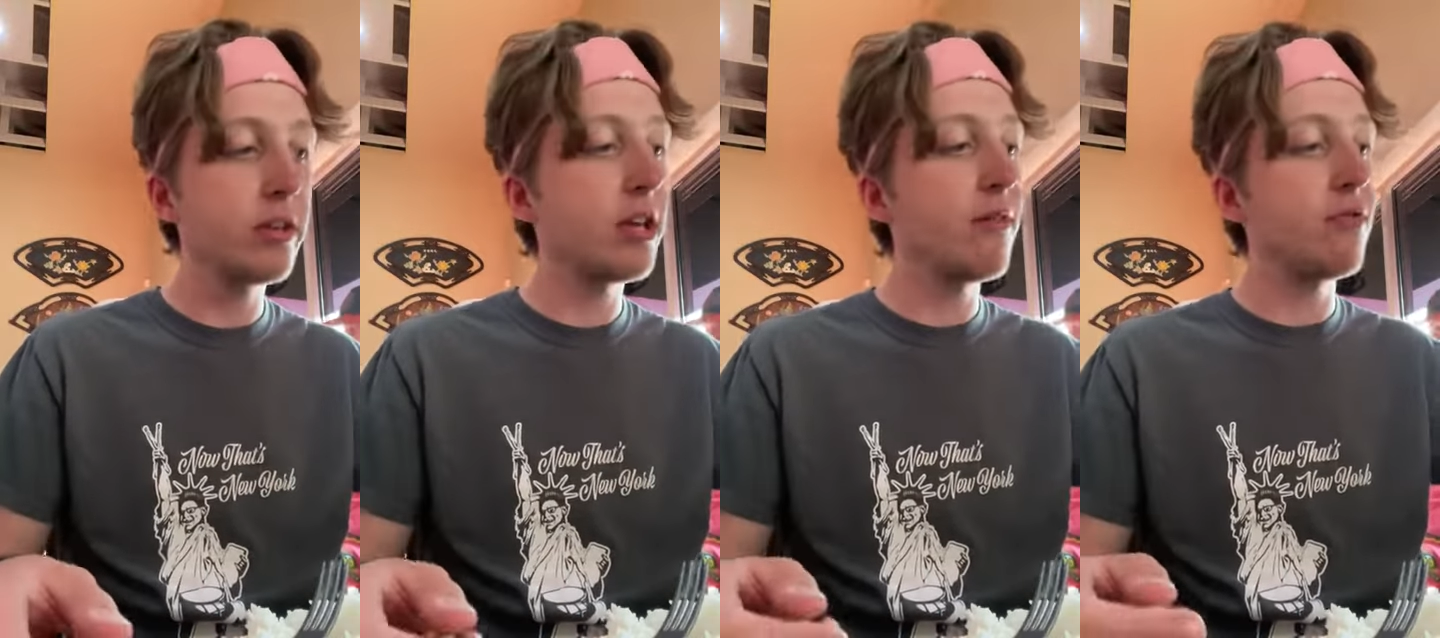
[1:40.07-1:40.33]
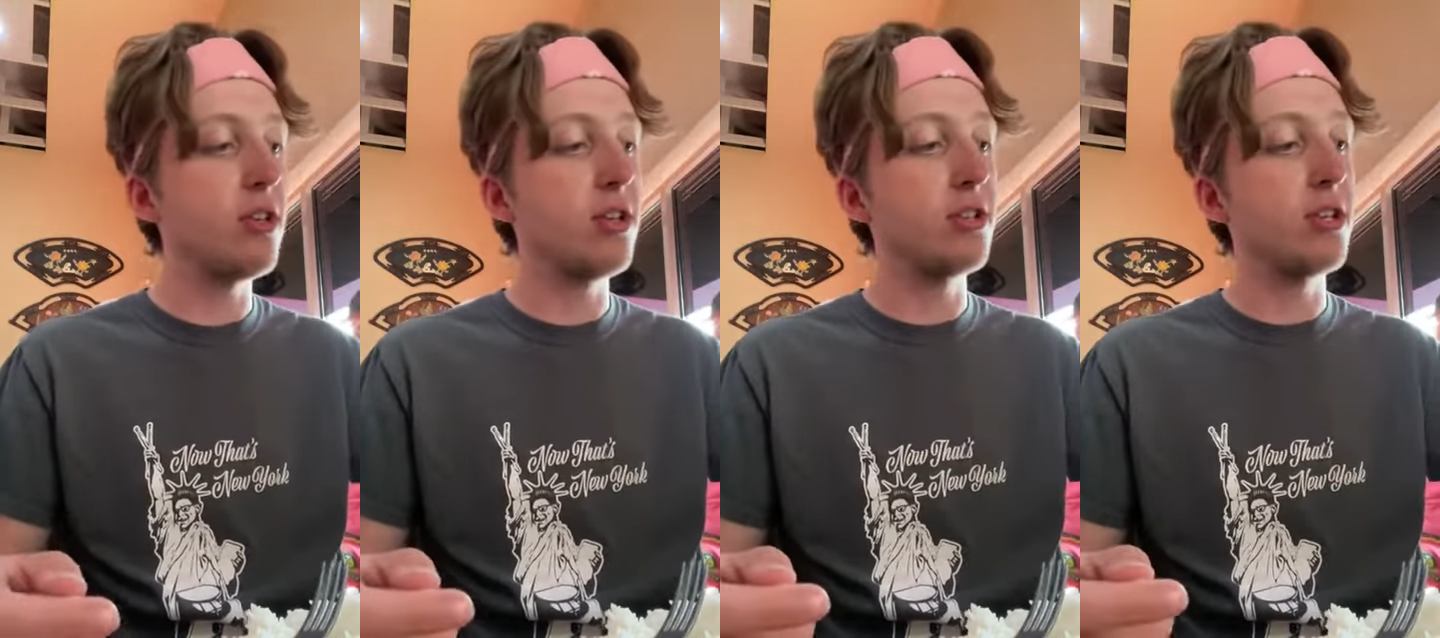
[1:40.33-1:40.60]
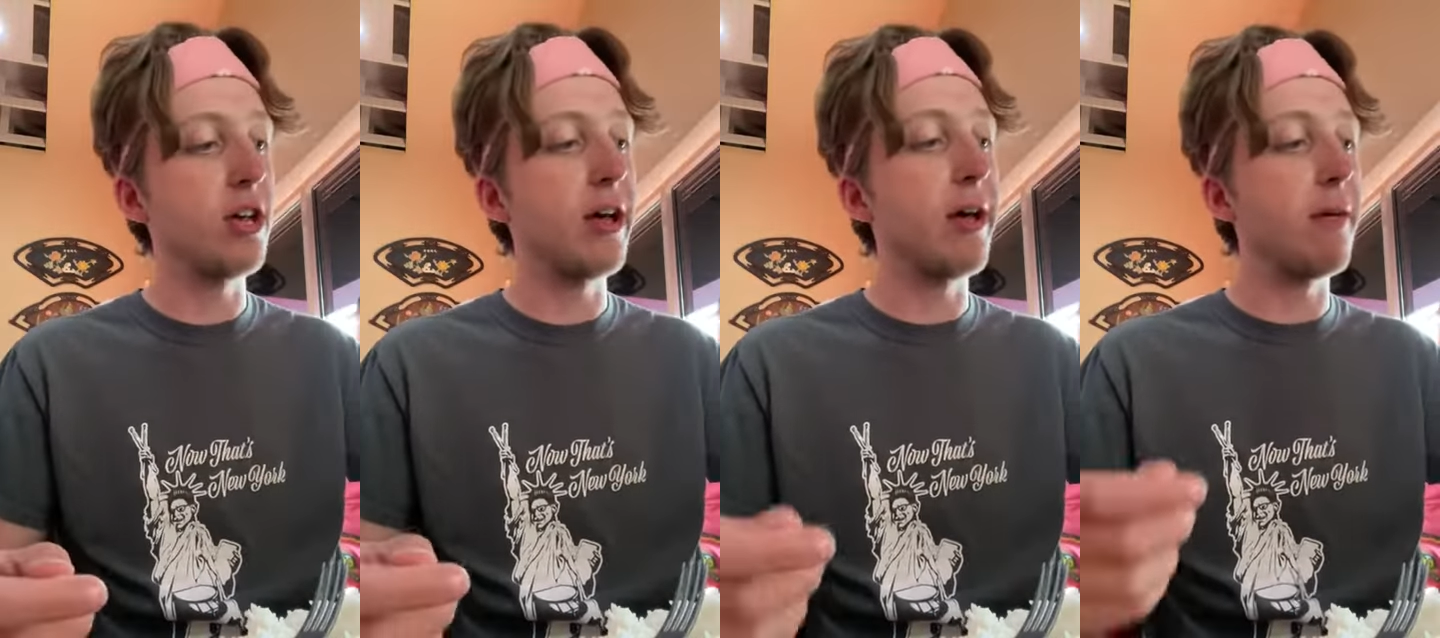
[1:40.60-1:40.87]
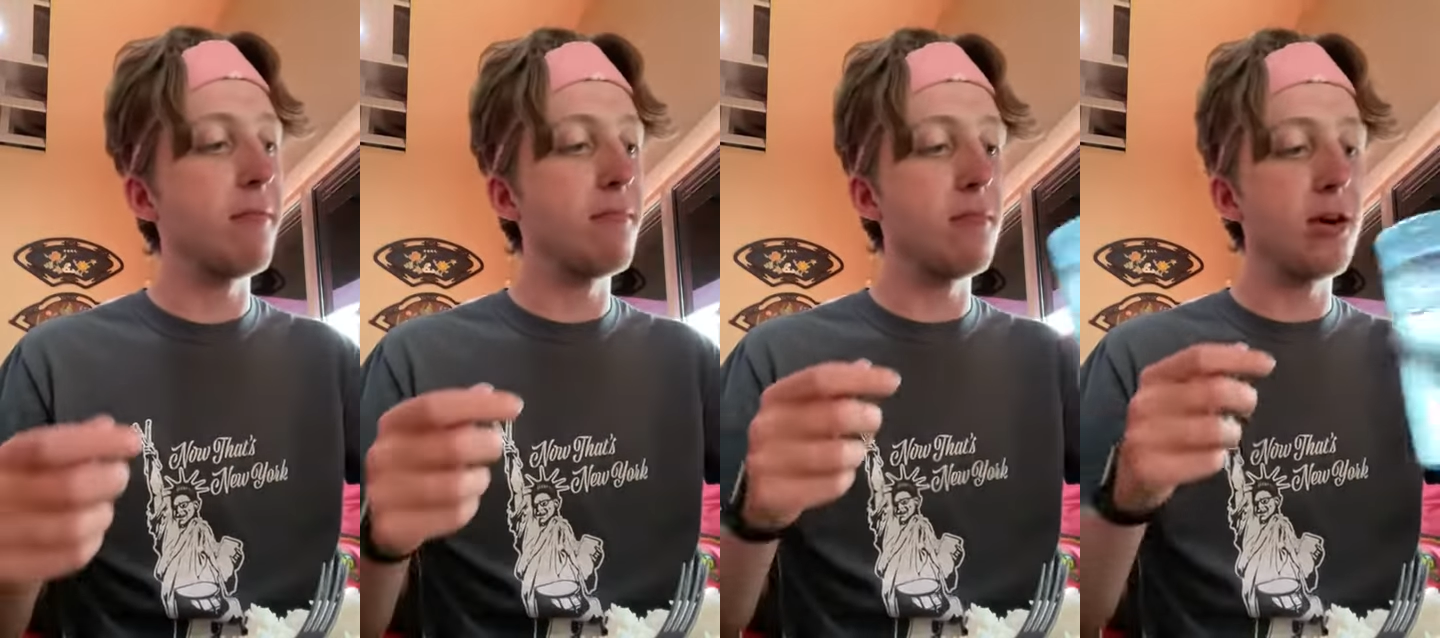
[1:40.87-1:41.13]
give this
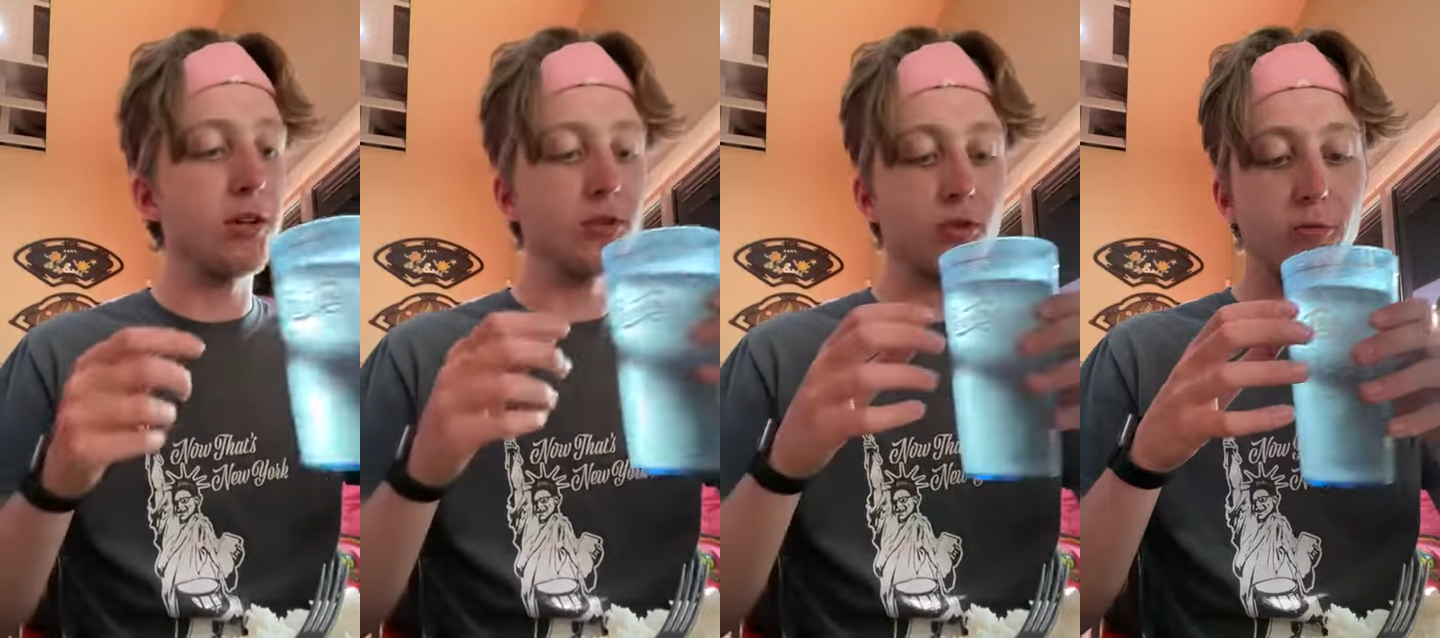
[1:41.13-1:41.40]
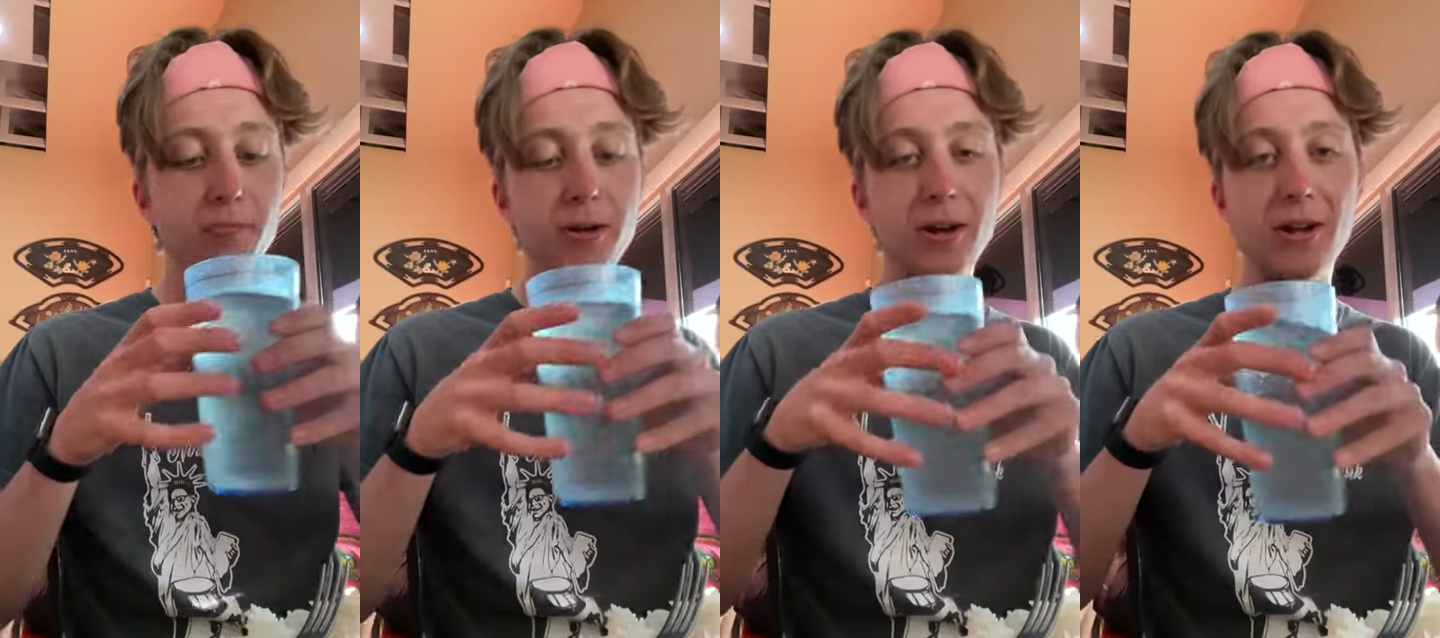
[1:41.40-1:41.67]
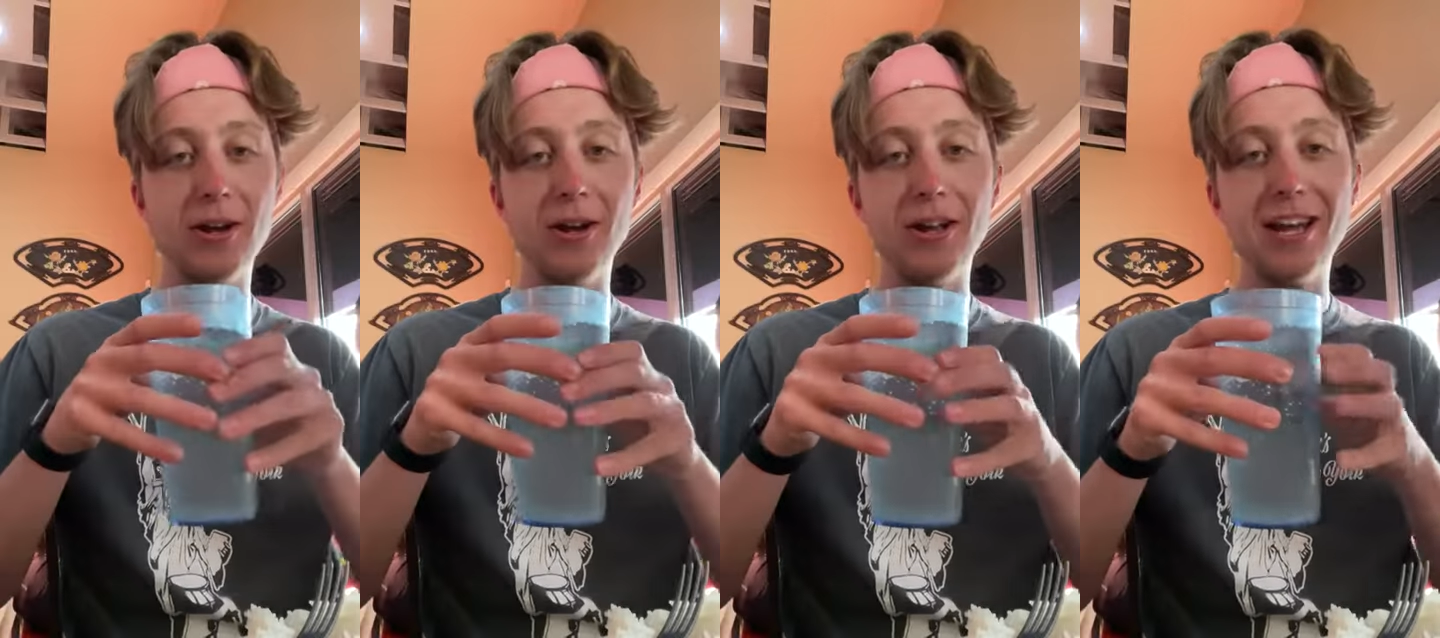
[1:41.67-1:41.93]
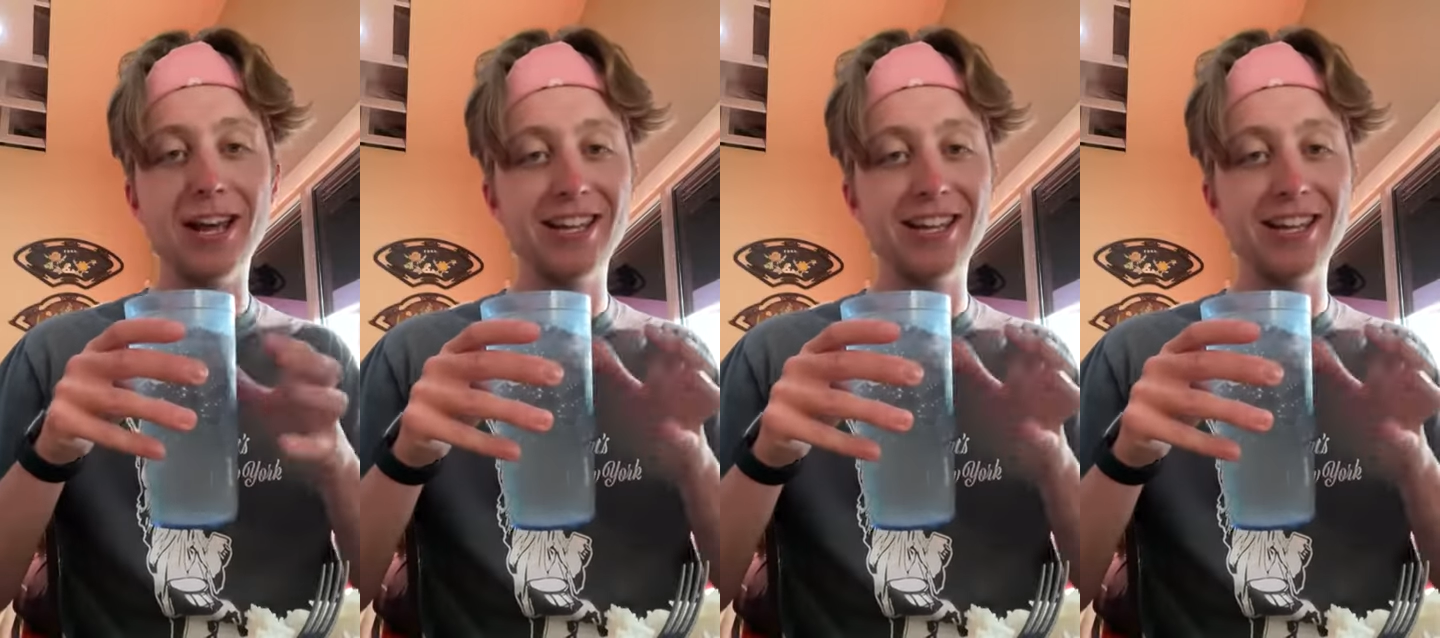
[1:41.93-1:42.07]
uh, Mugs root beer here